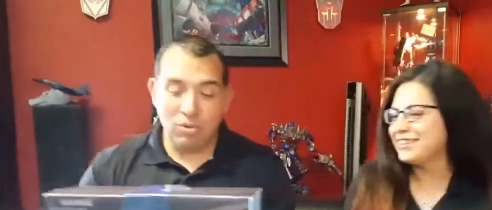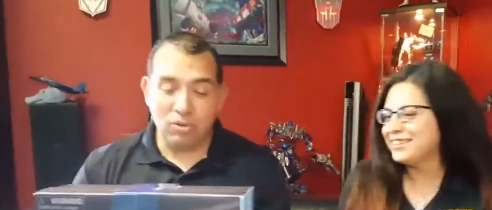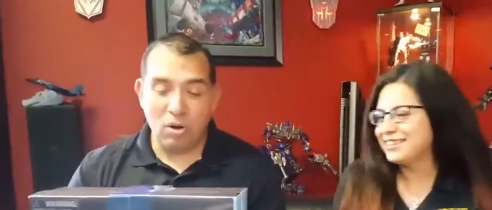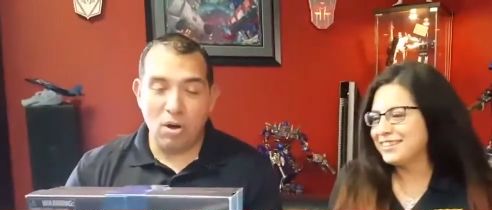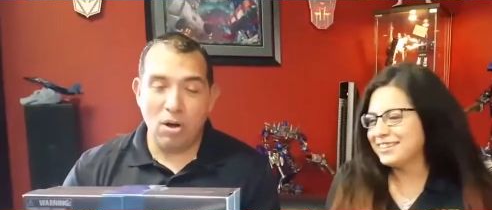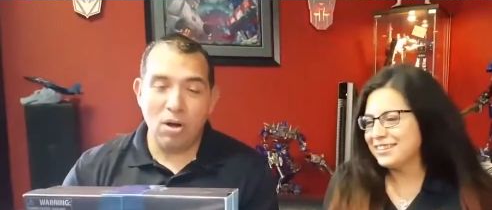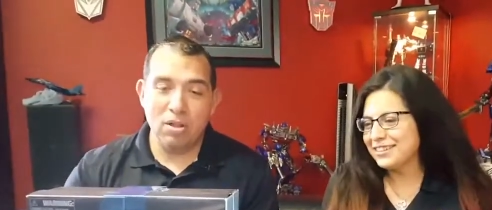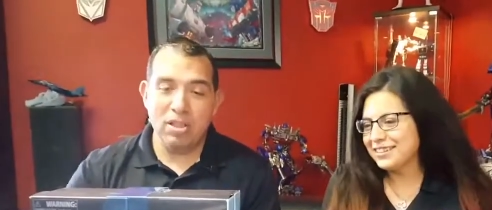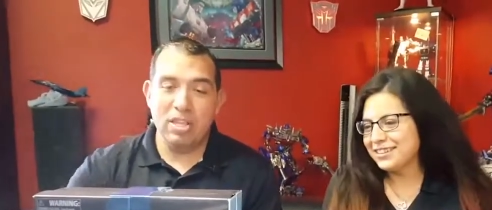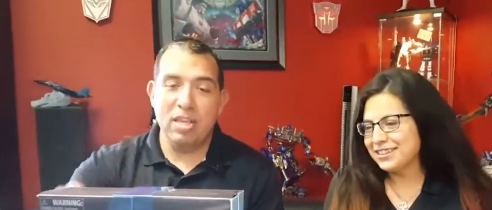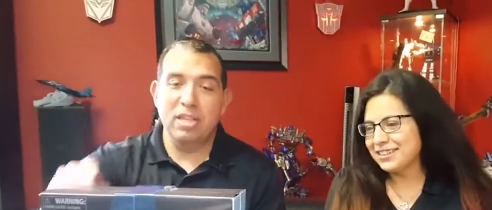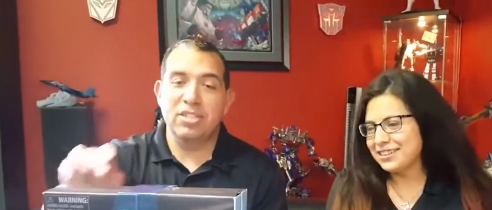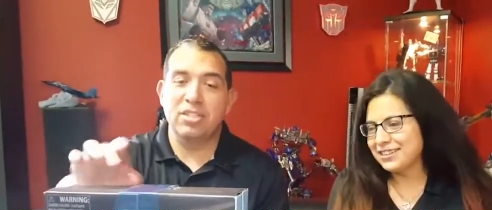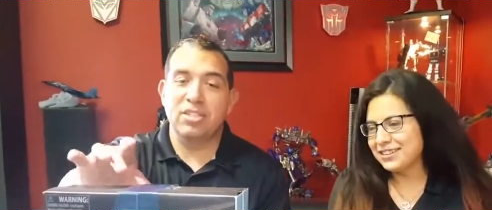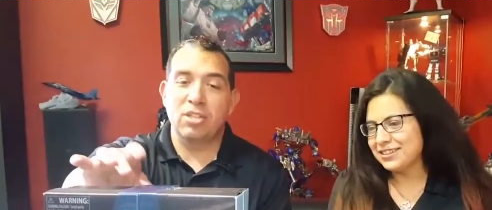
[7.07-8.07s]
Speaker 1: Thrawn,
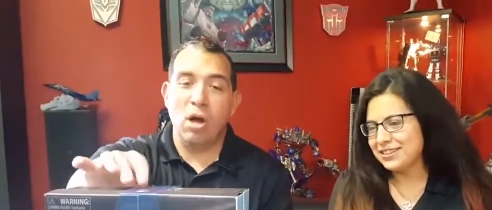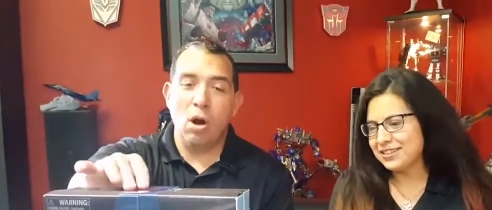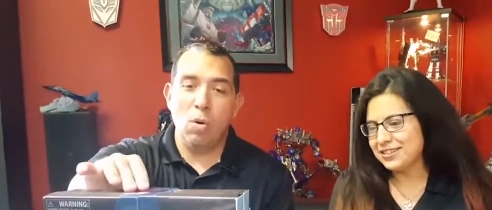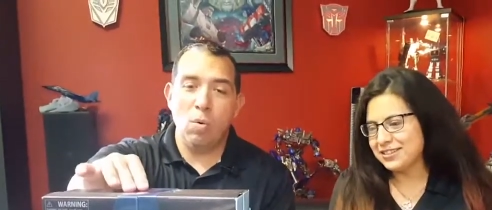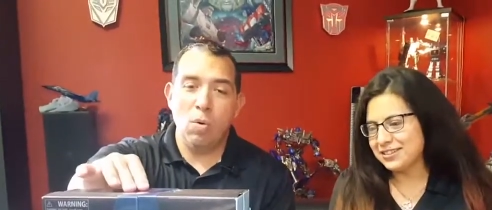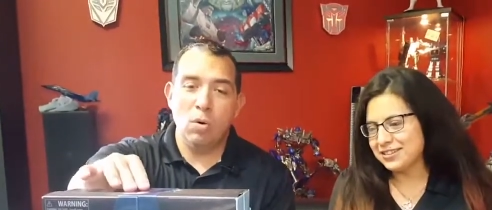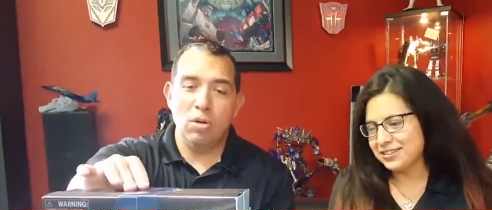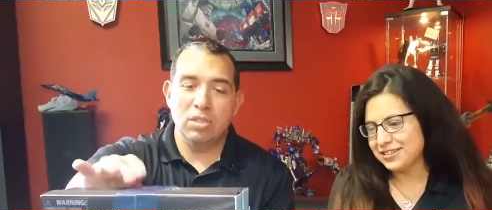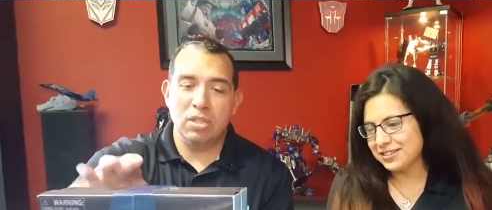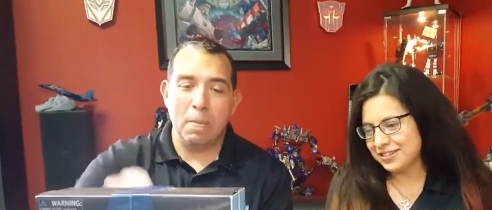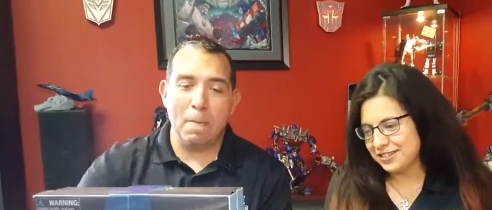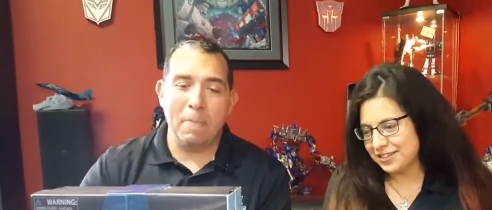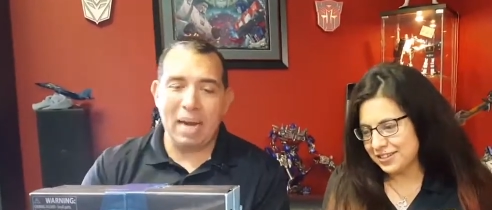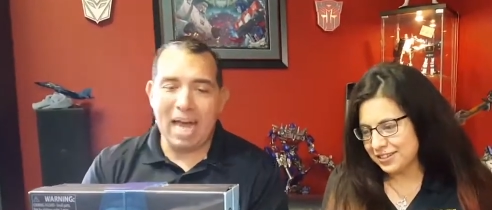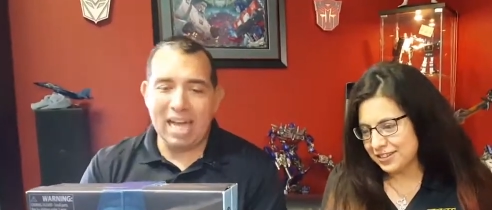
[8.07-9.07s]
the Star Wars
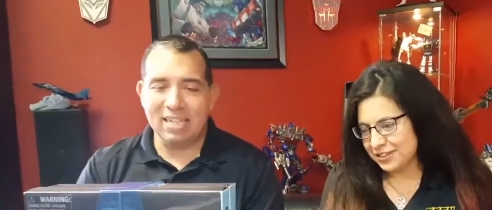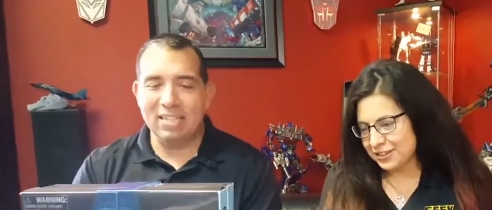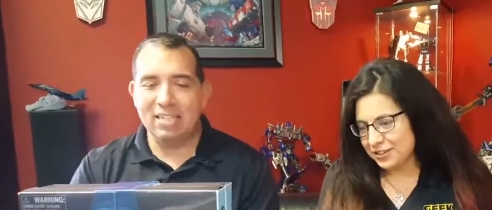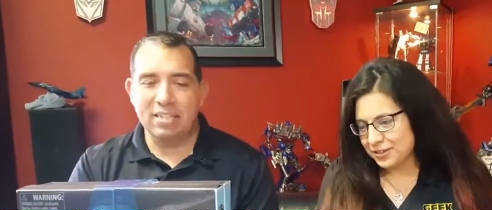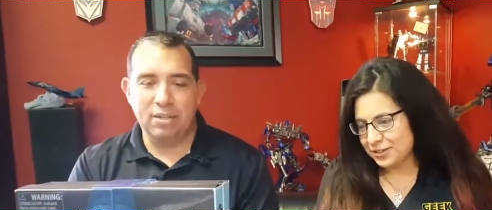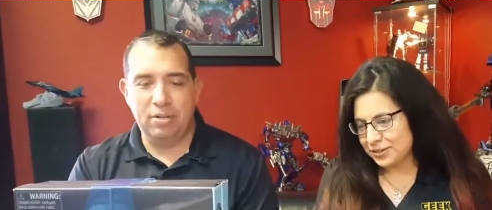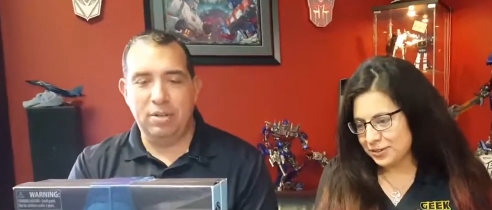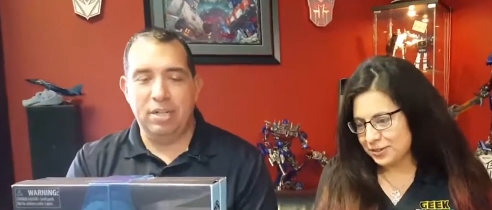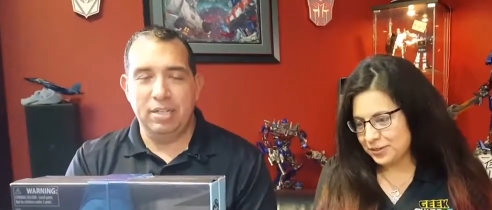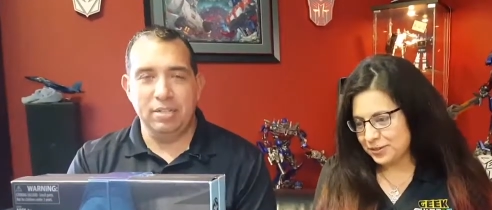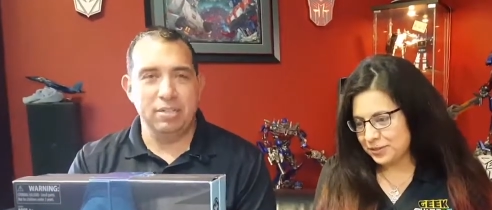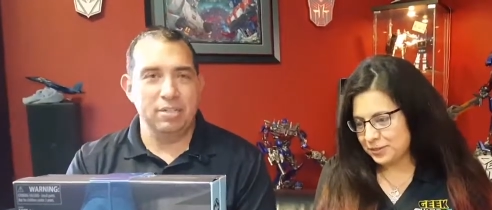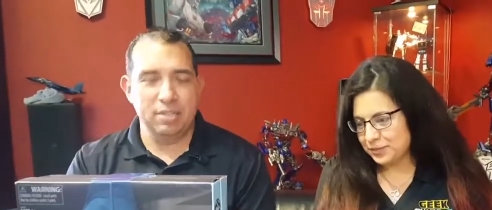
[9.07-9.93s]
Black Series.